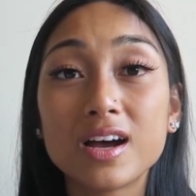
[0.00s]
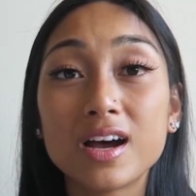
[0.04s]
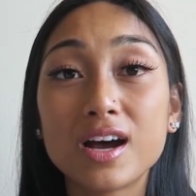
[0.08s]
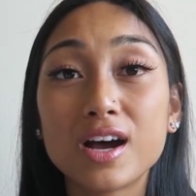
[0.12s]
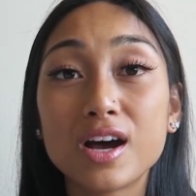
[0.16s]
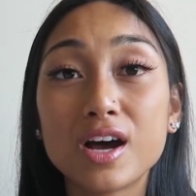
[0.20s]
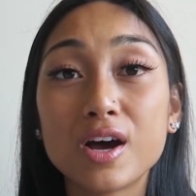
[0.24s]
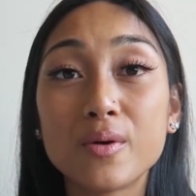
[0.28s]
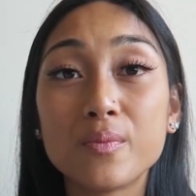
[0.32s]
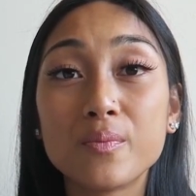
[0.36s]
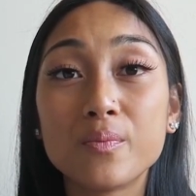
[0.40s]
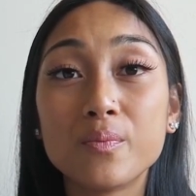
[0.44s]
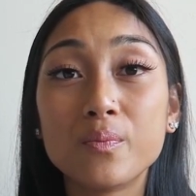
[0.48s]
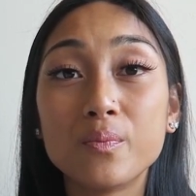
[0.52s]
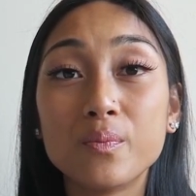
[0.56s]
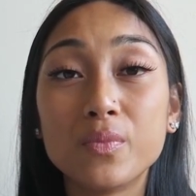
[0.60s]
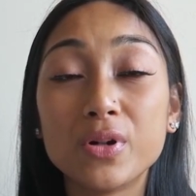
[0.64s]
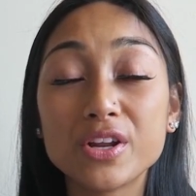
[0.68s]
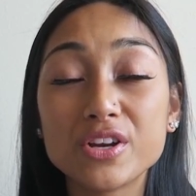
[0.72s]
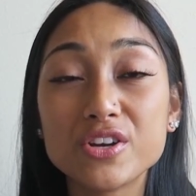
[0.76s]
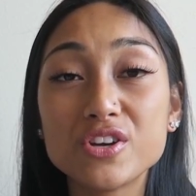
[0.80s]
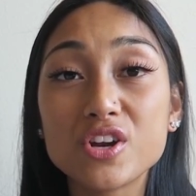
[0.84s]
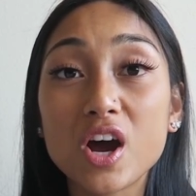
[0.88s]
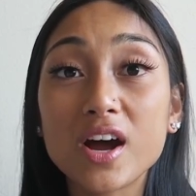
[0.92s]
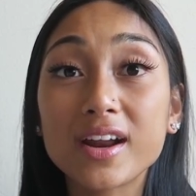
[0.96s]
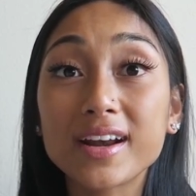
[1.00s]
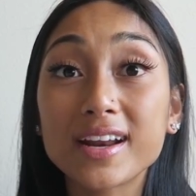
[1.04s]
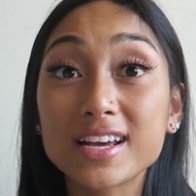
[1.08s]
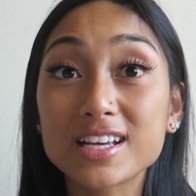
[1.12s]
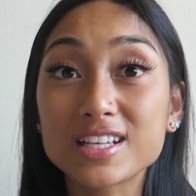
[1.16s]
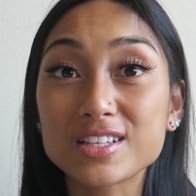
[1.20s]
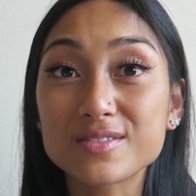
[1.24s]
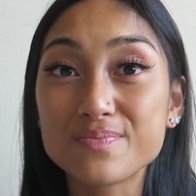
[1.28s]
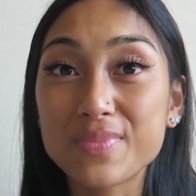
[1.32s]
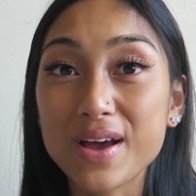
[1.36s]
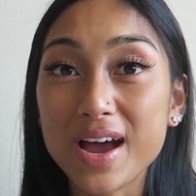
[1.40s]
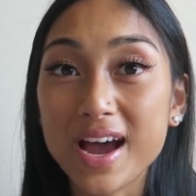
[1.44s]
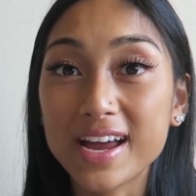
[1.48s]
um, but not
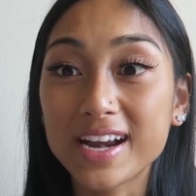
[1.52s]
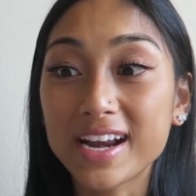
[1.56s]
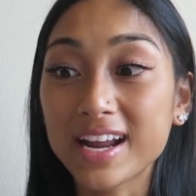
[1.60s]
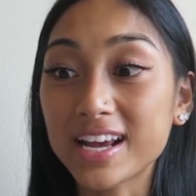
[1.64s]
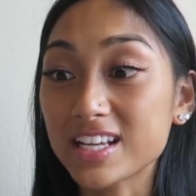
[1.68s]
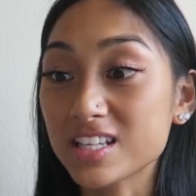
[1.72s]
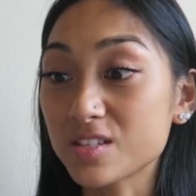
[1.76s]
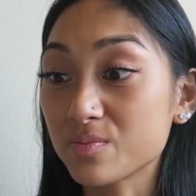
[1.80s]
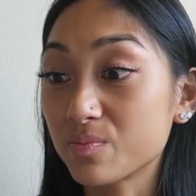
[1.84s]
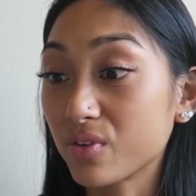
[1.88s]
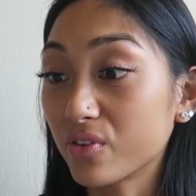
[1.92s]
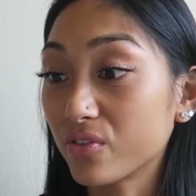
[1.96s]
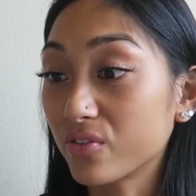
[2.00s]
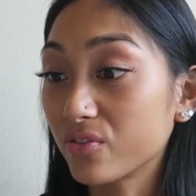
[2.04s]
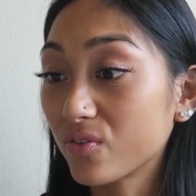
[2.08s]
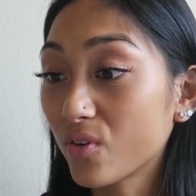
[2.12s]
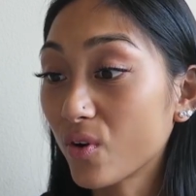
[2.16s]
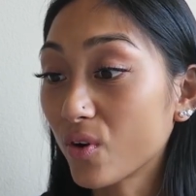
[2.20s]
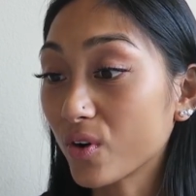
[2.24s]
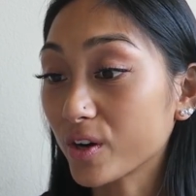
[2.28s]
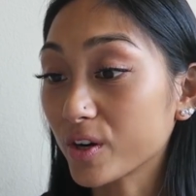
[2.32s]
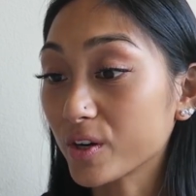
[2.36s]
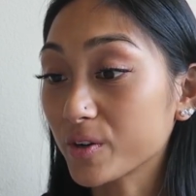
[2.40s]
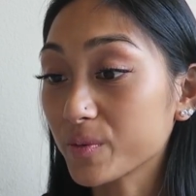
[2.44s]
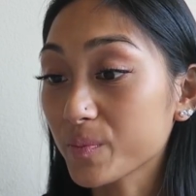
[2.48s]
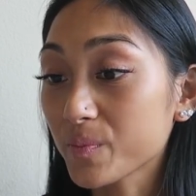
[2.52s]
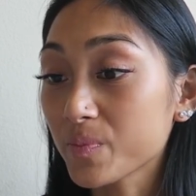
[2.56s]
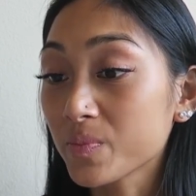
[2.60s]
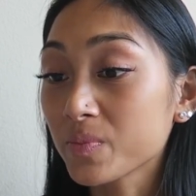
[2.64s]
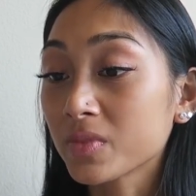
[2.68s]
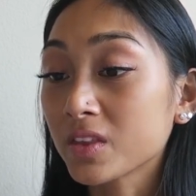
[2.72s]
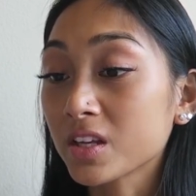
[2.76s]
as bad as before.